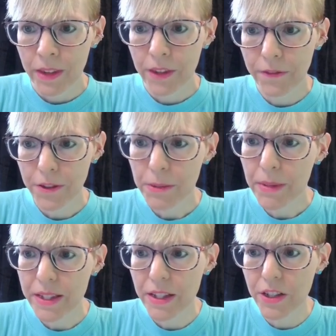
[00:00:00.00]
The first
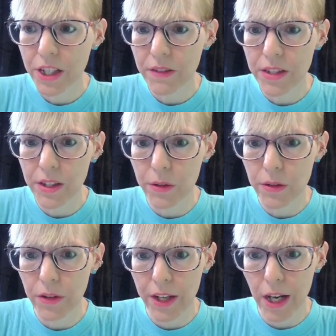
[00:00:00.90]
message gives the
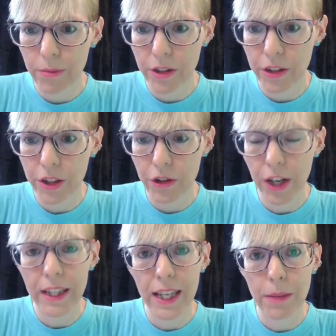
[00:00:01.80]
user the option to
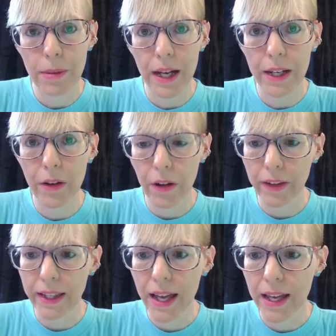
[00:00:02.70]
try the API call
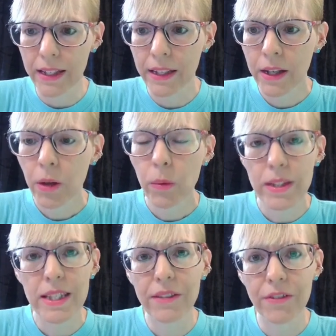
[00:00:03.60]
again
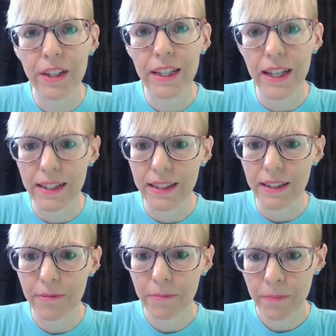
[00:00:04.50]
once they've
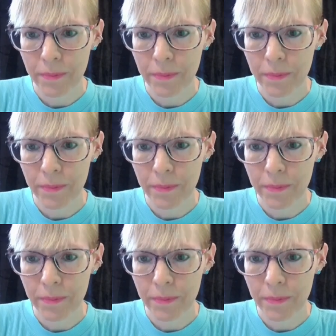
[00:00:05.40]
reconnected.